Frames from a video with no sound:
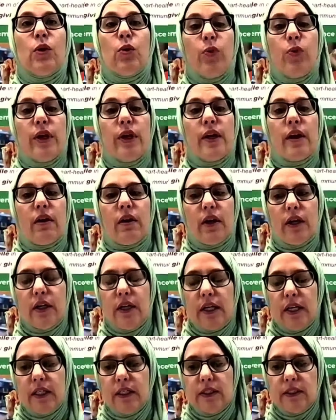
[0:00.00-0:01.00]
So we
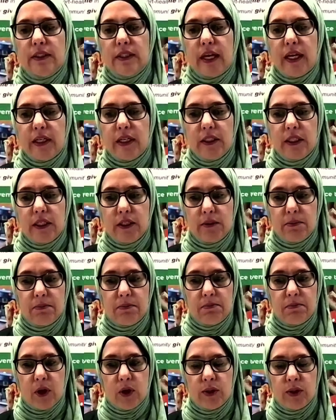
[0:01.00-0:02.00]
are in Texas
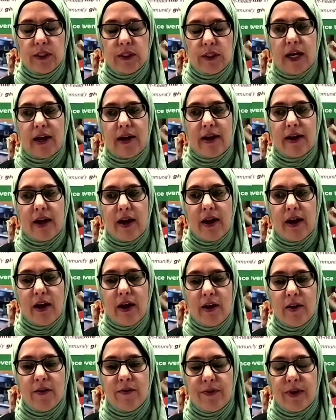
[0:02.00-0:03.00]
mostly. I
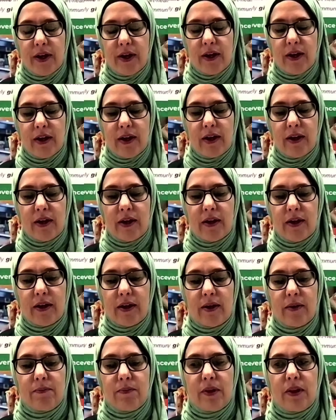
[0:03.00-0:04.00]
have a
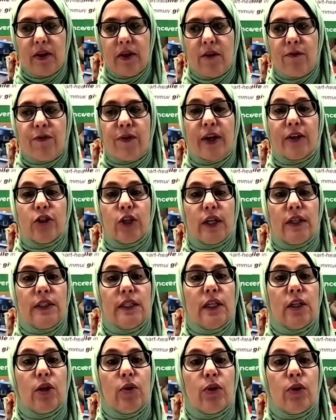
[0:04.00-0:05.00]

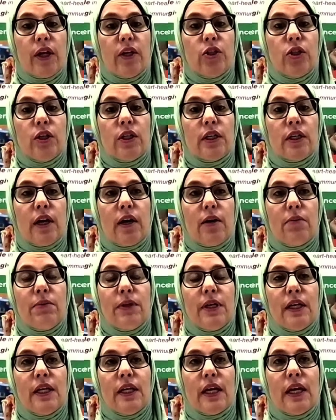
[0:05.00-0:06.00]
franchisee location
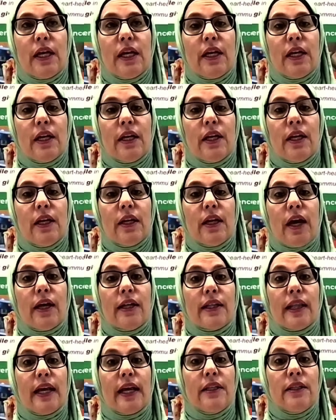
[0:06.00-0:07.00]
coming in
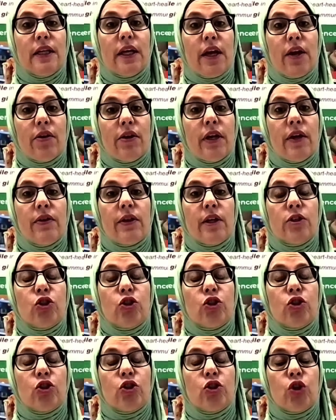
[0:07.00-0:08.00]
the Atlanta area, in the
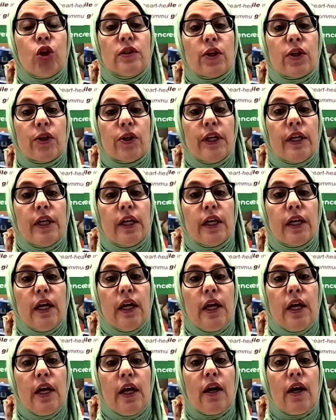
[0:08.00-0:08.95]
Johns Creek,